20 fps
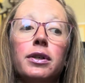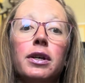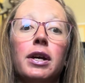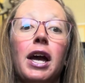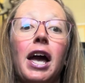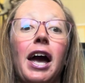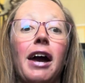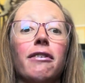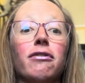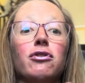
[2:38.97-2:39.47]

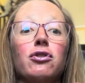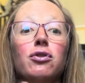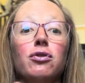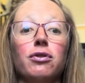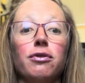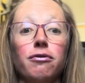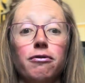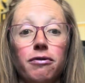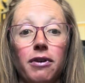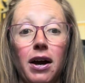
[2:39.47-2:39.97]
have to
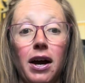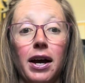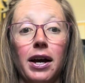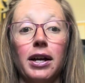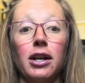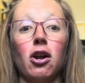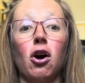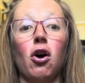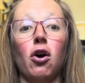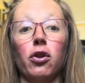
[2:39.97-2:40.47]

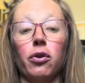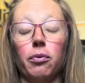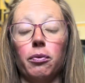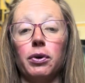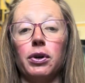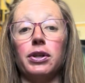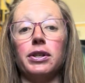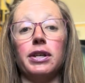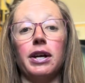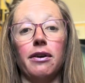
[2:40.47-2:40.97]
define all the
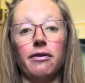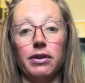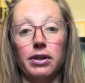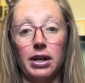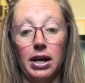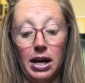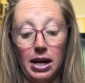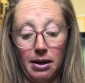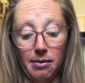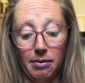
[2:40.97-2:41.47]
words every
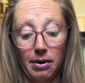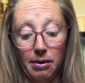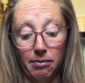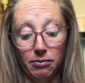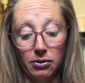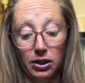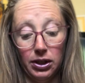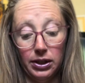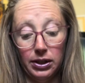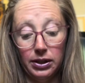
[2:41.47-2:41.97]
time. I'm
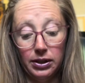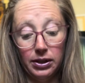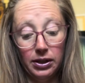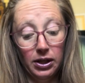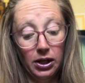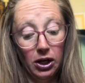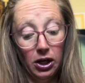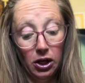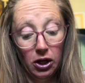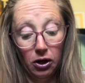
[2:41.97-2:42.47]
just
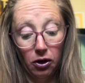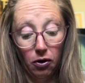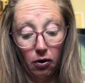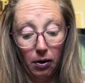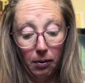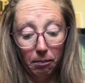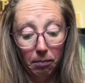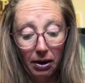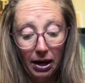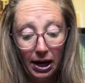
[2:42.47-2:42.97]

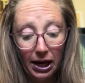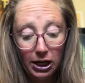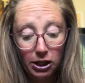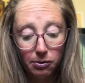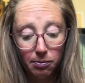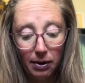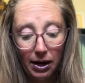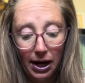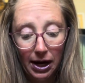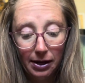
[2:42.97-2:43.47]
going page
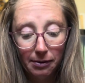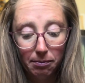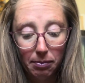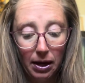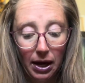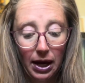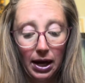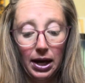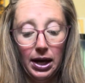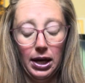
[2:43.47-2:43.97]
by
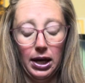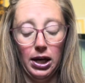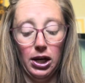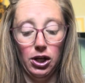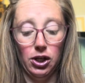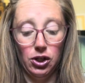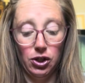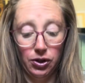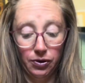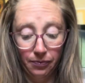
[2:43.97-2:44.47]

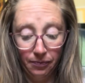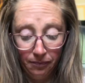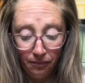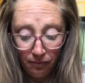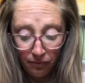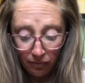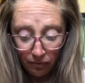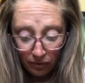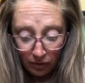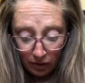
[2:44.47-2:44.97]
page.
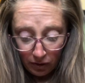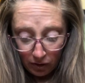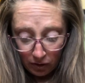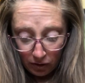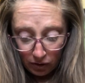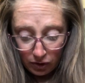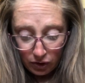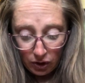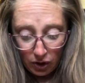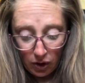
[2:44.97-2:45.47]

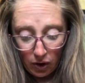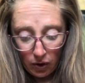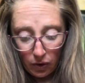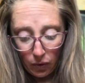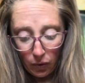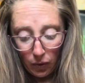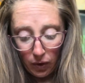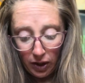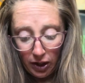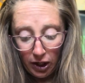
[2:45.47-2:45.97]

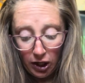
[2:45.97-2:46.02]
So